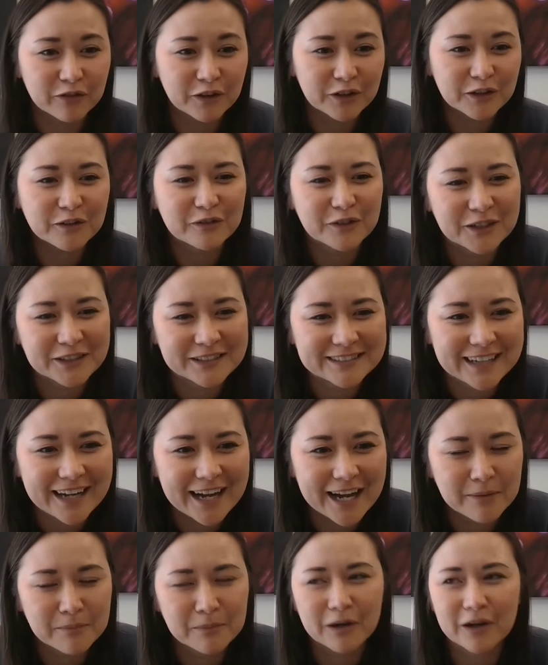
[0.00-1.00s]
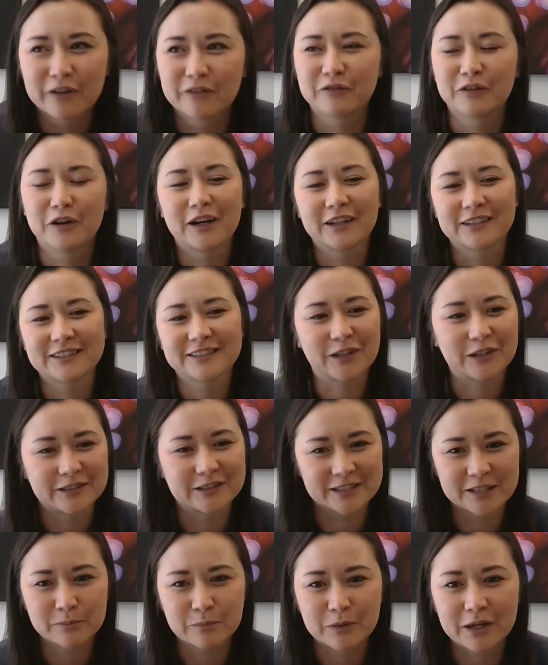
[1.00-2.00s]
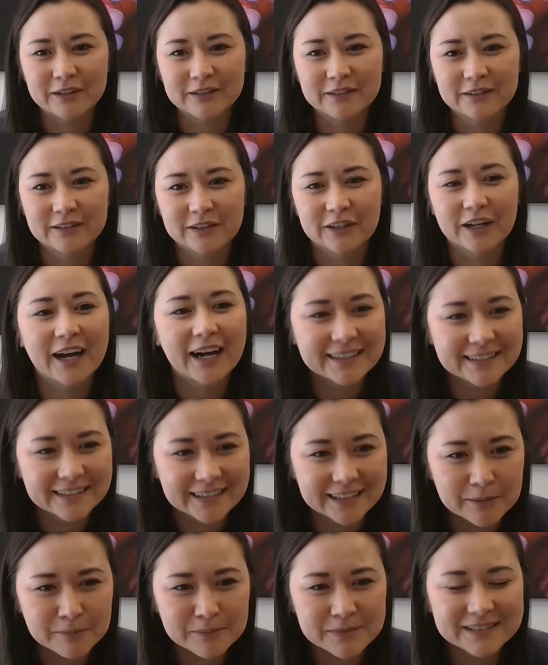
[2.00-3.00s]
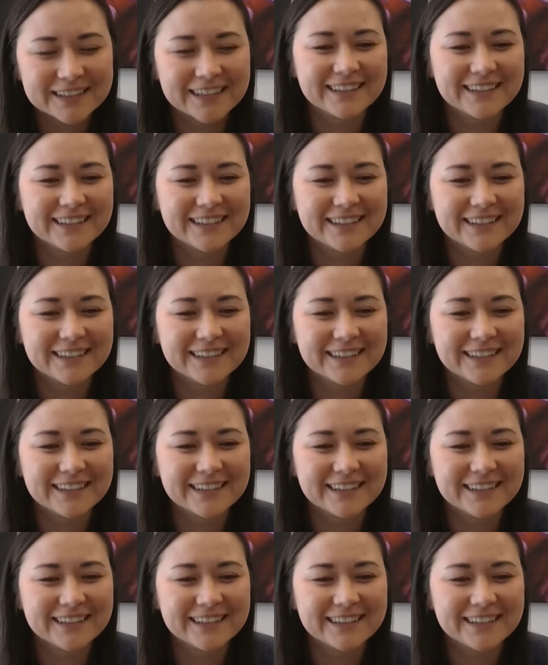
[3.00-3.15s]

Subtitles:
for the first time, our frogs start to sprout their hind limbs,